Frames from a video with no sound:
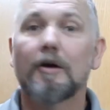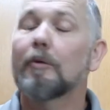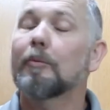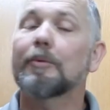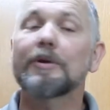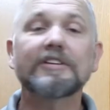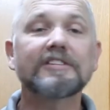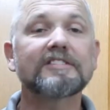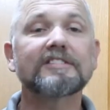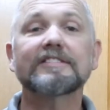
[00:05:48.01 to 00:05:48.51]

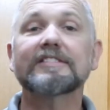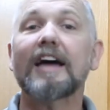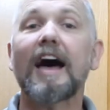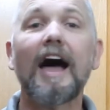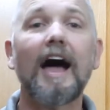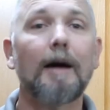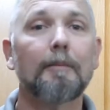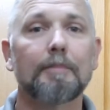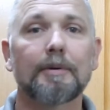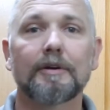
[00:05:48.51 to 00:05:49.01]
We
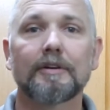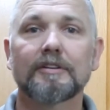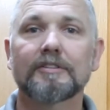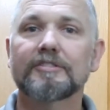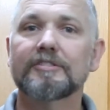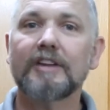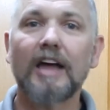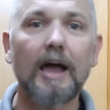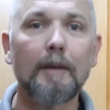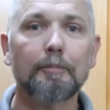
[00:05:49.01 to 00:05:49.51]
stop
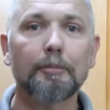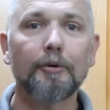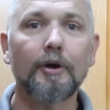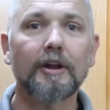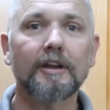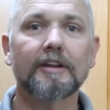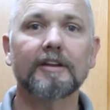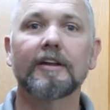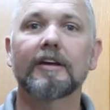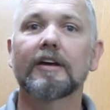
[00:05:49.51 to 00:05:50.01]

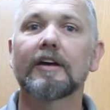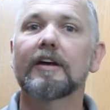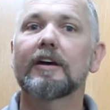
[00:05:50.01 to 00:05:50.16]
running,